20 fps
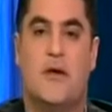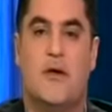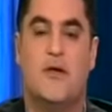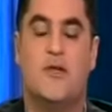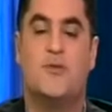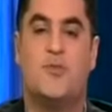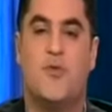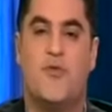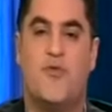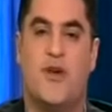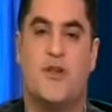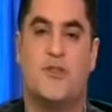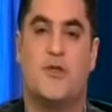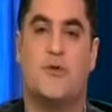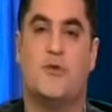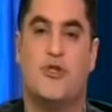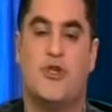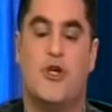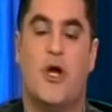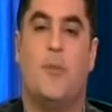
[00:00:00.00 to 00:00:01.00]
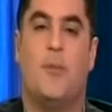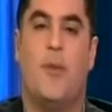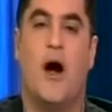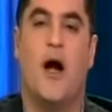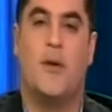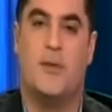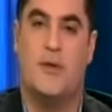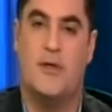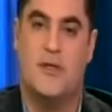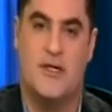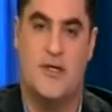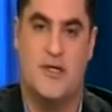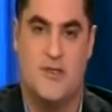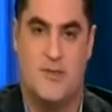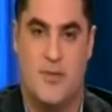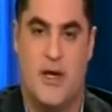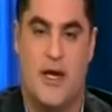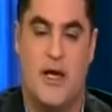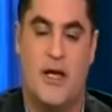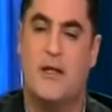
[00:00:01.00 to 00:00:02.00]
Here's Professor Michele Bachmann to
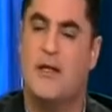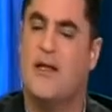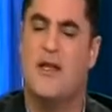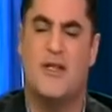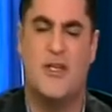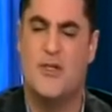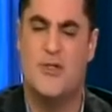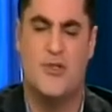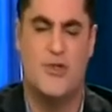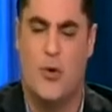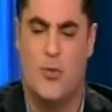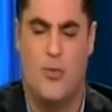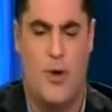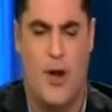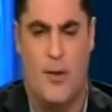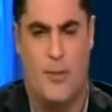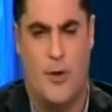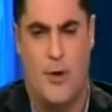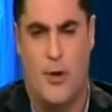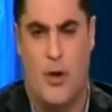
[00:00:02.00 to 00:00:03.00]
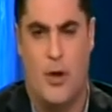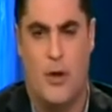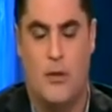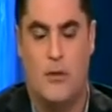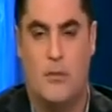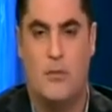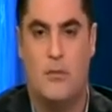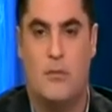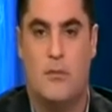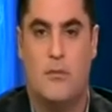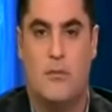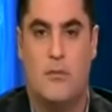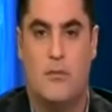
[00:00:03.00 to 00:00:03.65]
explain that there's no problem at all.